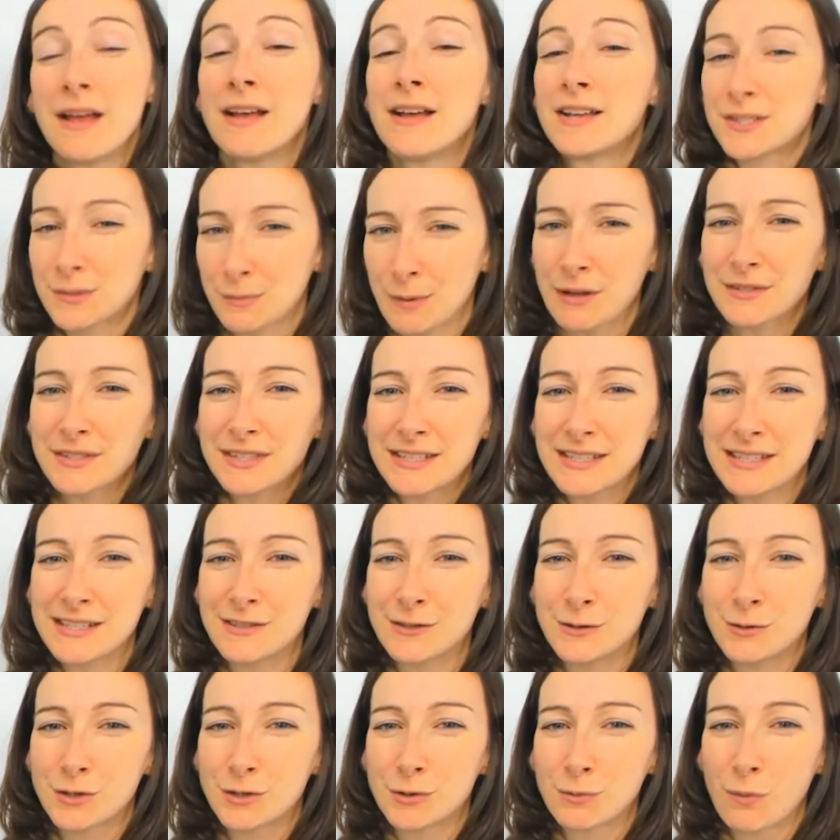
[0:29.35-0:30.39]
So I'll see
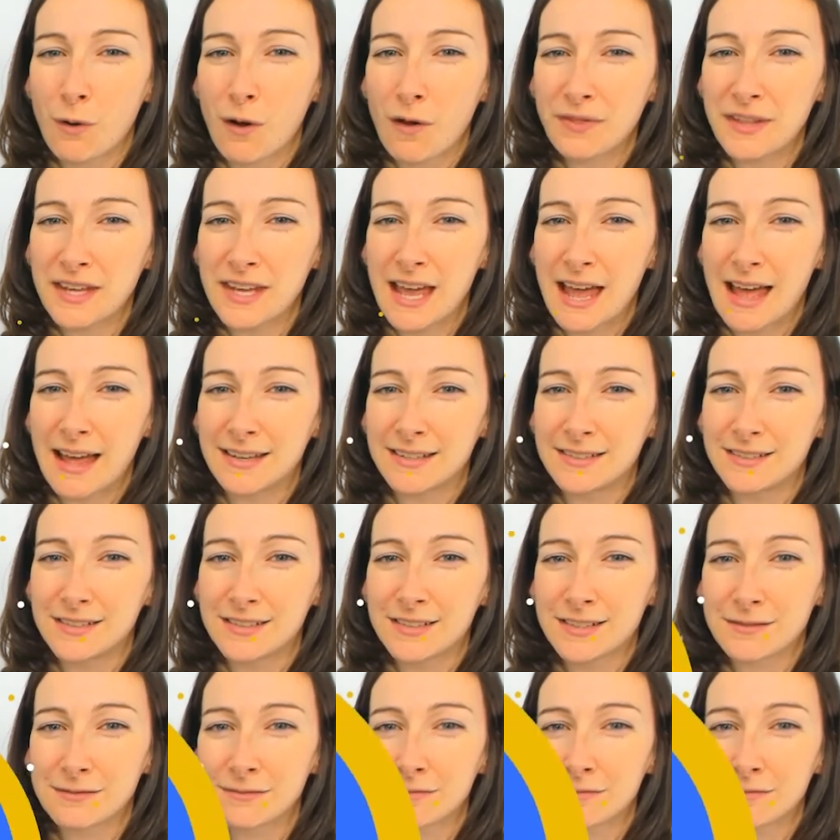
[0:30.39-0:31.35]
you toward the end.